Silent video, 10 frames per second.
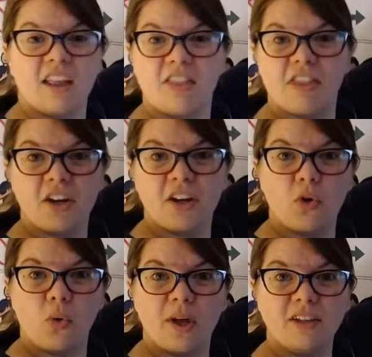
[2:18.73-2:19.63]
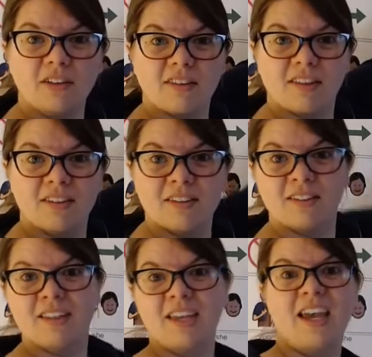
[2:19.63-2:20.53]
their quilt,
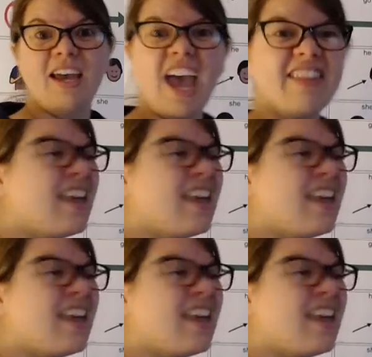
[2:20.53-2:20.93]
and they